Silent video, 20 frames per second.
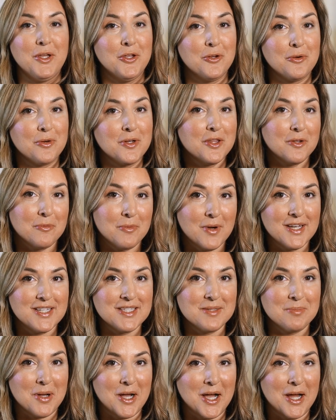you're in the
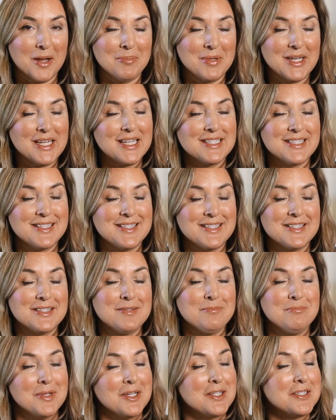right spot because this
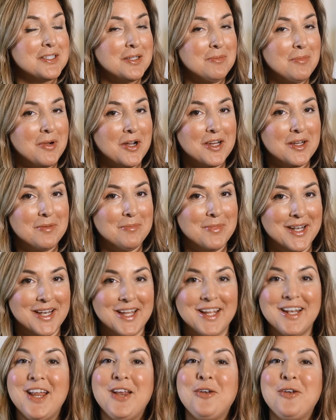is Milton Market Minute,